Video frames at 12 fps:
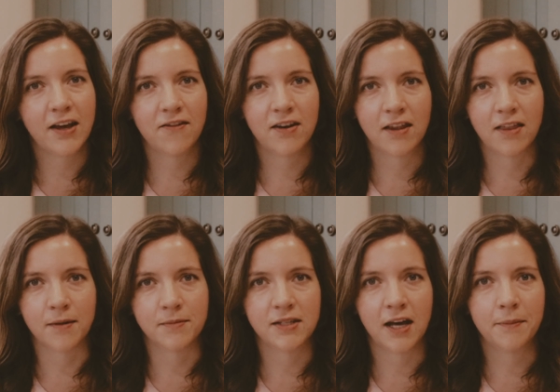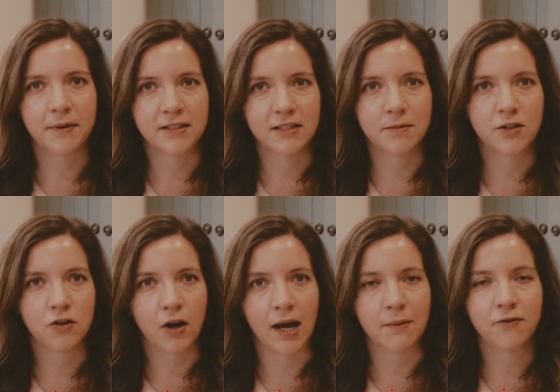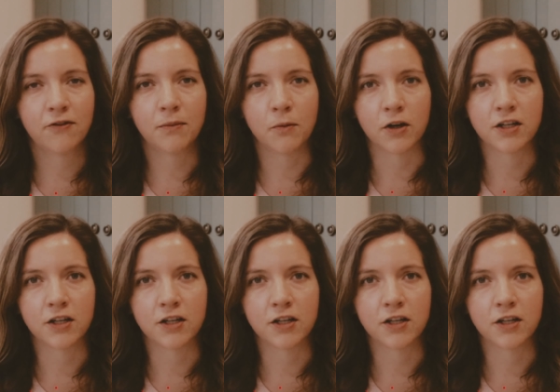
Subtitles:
give it a thumbs up and subscribe for more